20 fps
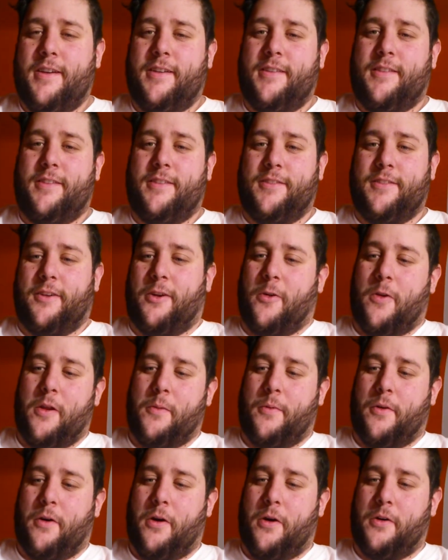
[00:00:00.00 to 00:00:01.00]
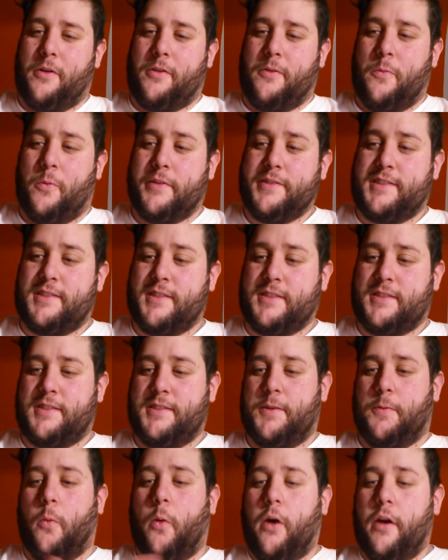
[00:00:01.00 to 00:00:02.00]
is Incredible Hulk
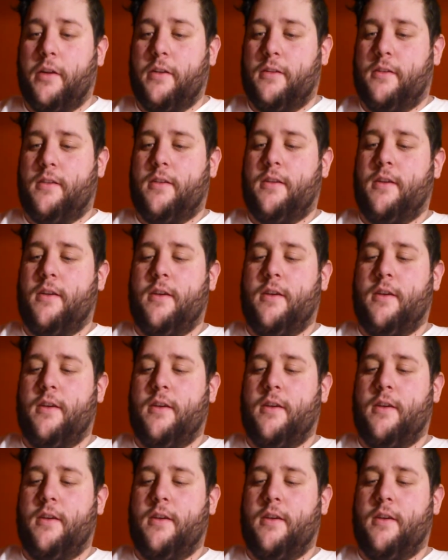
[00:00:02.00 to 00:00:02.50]
161,